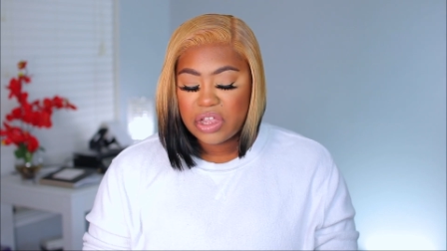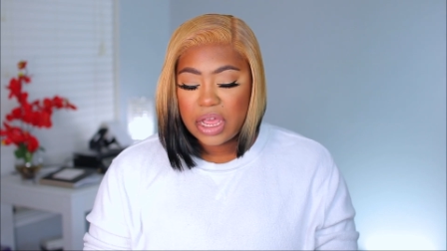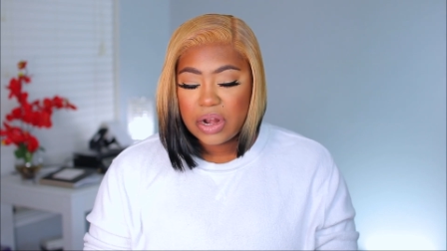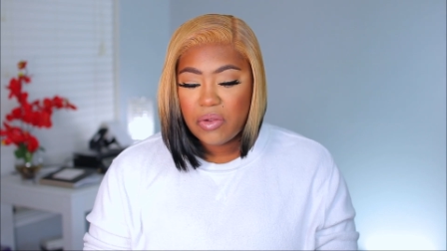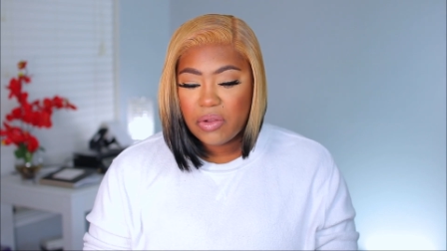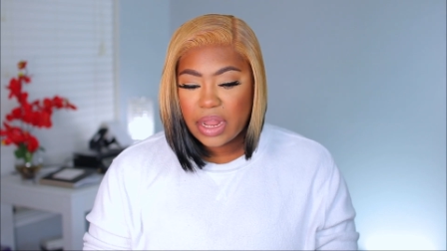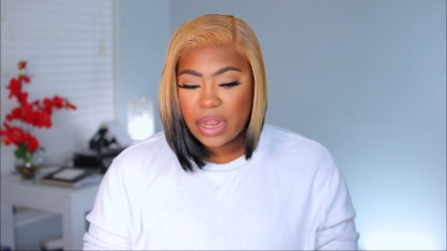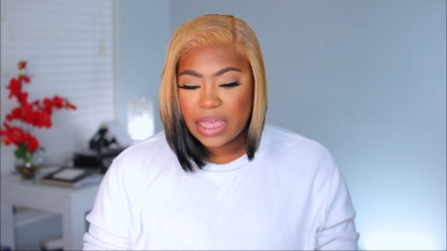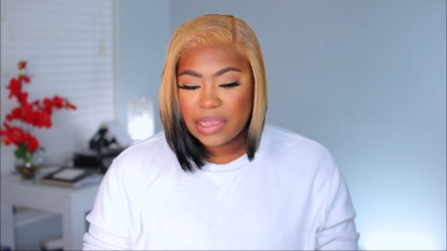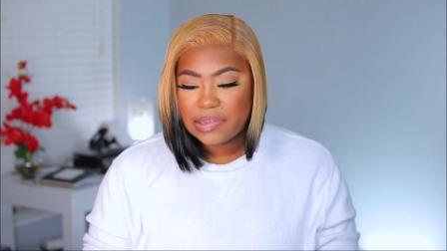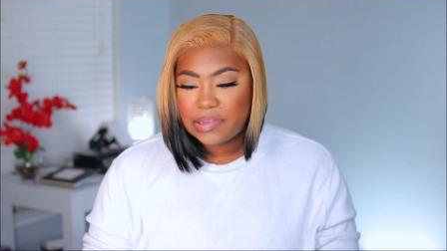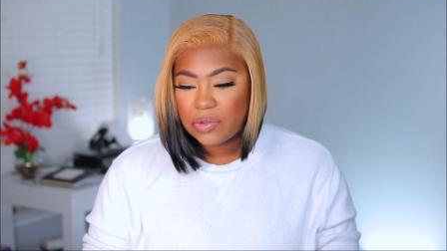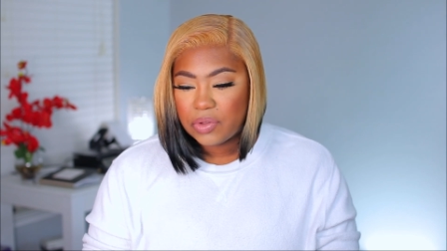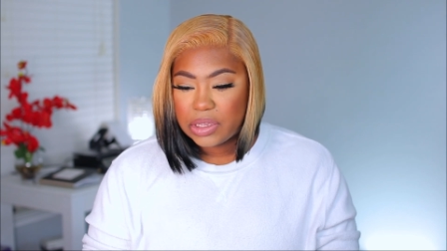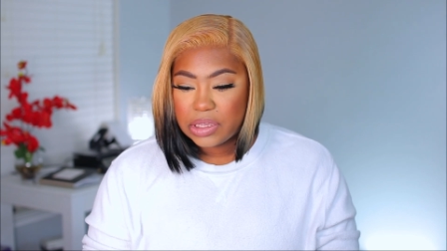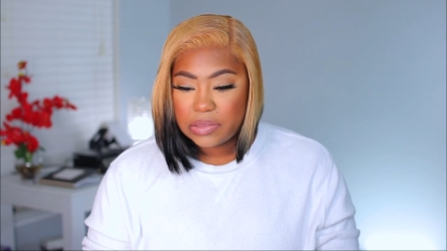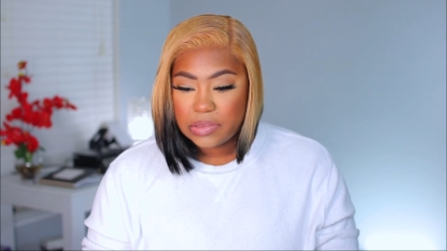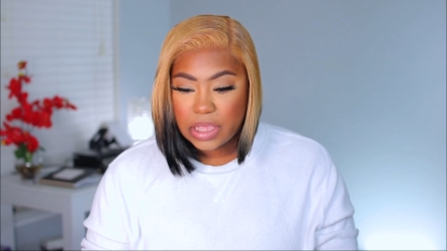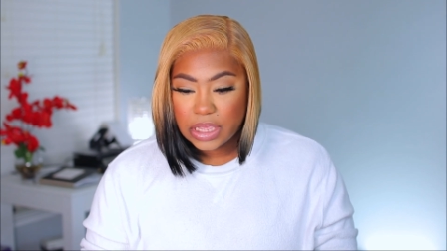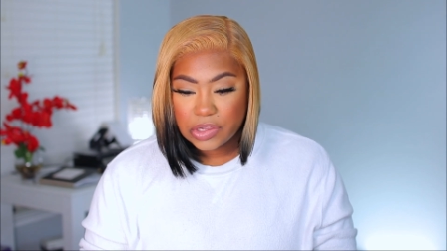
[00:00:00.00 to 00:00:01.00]
I don't like
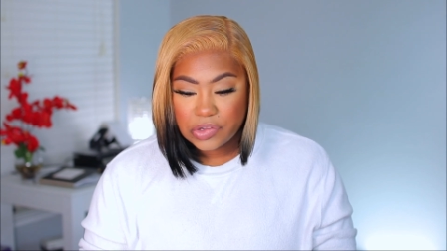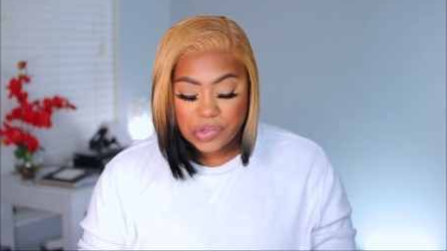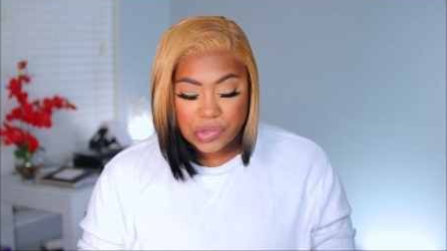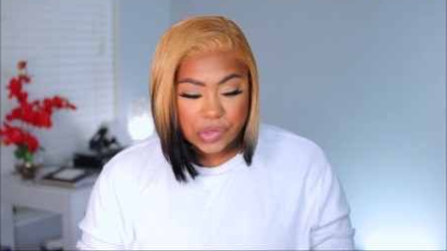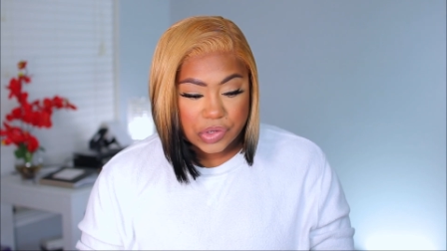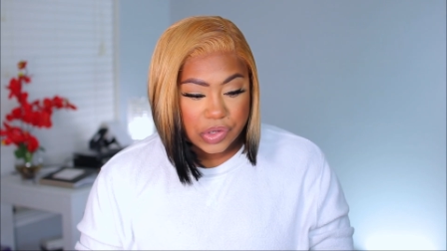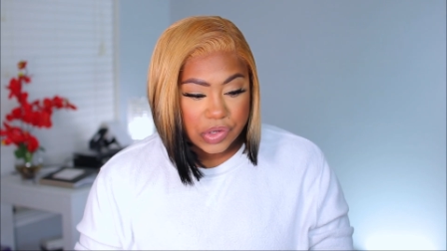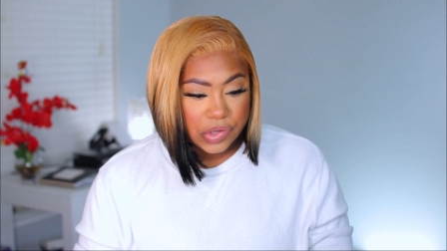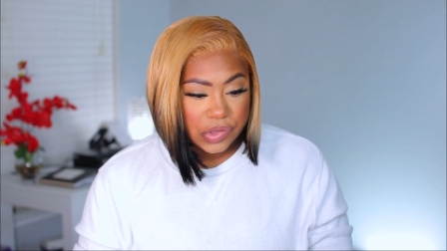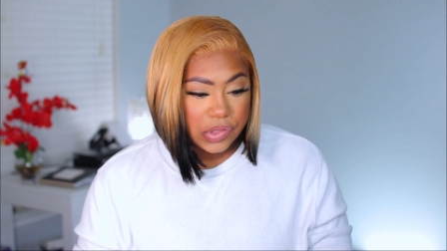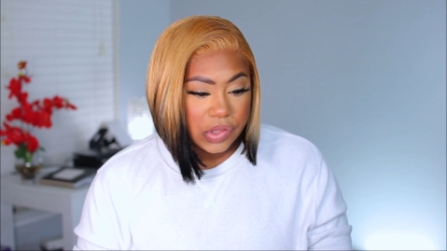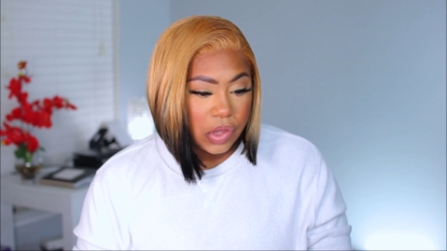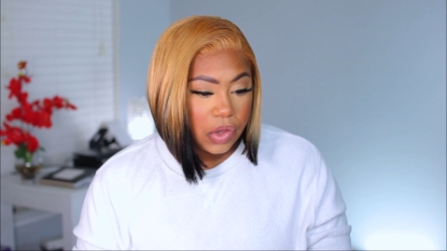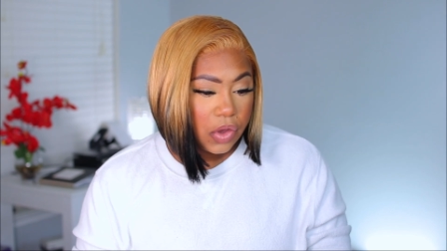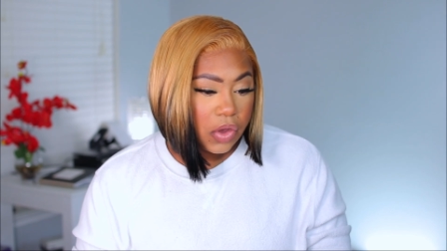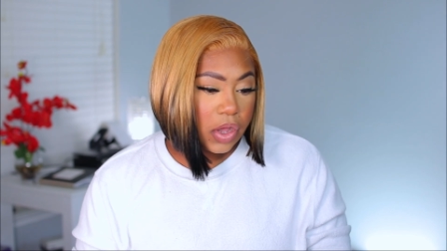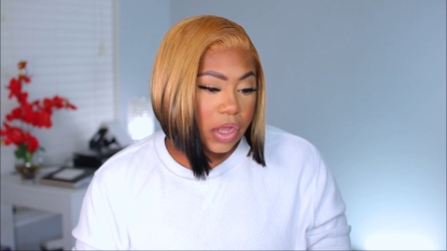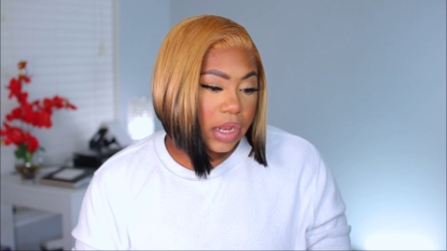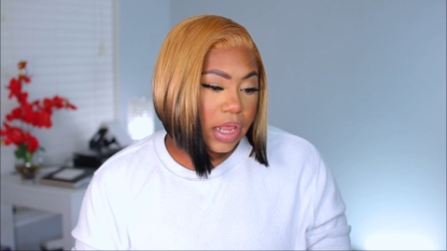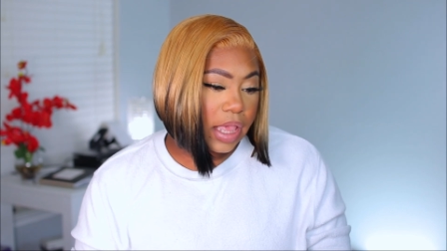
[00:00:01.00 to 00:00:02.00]
silky textures
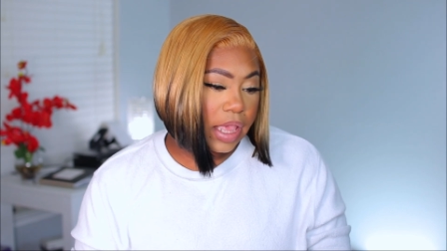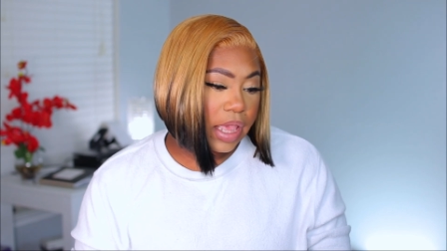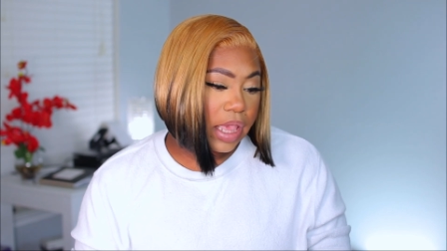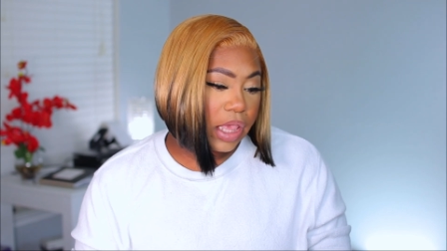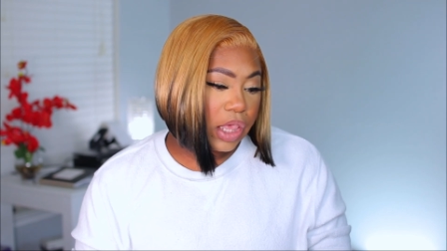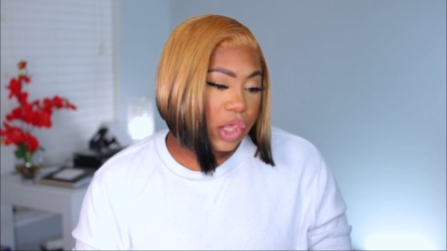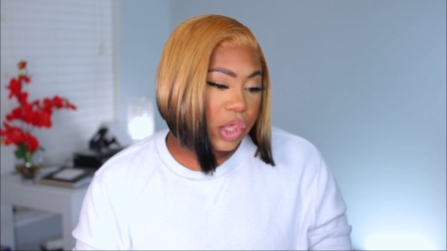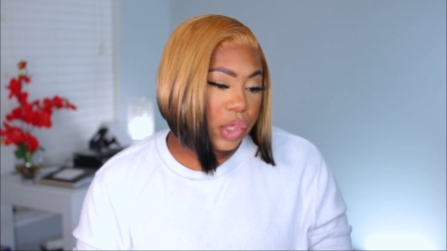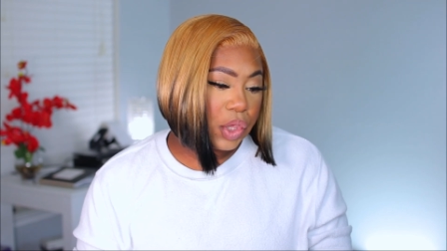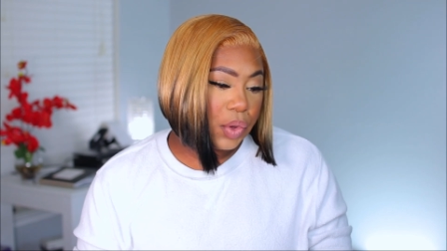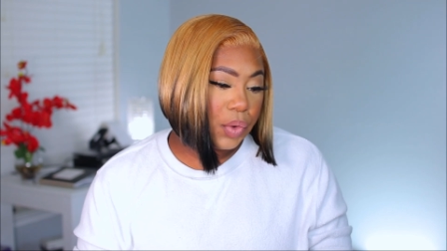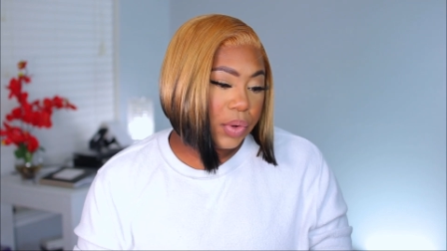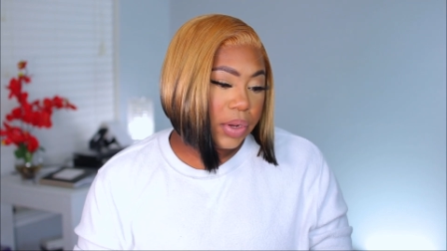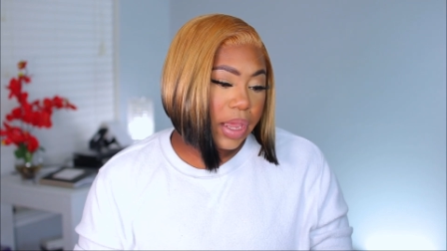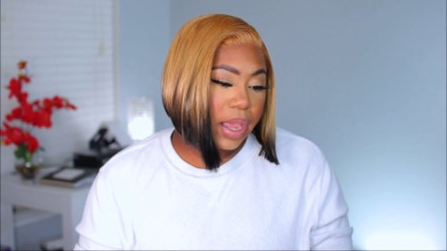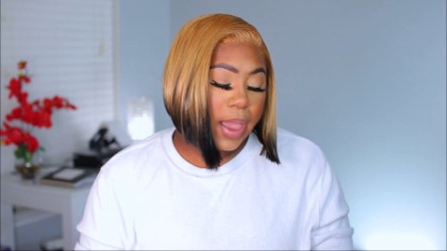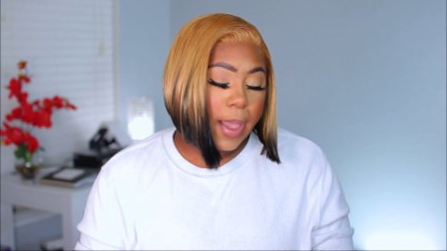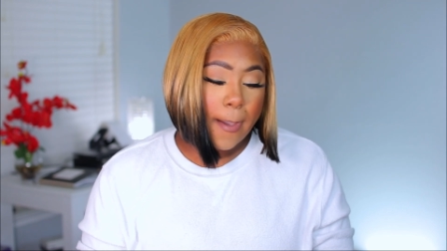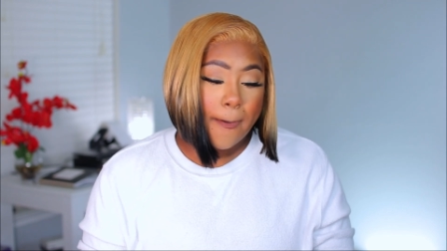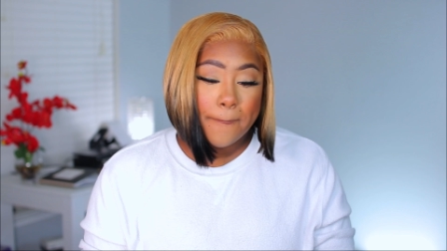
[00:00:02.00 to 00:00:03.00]
on a
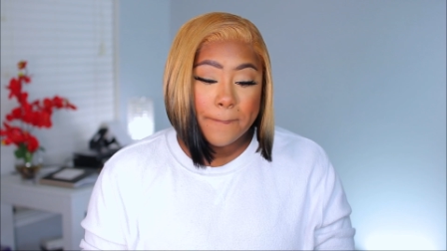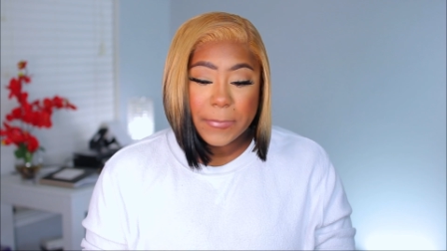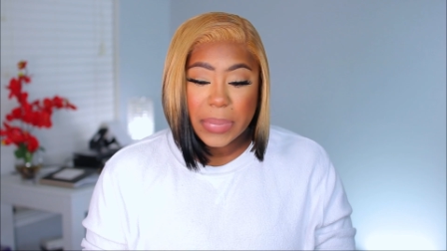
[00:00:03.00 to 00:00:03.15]
unit,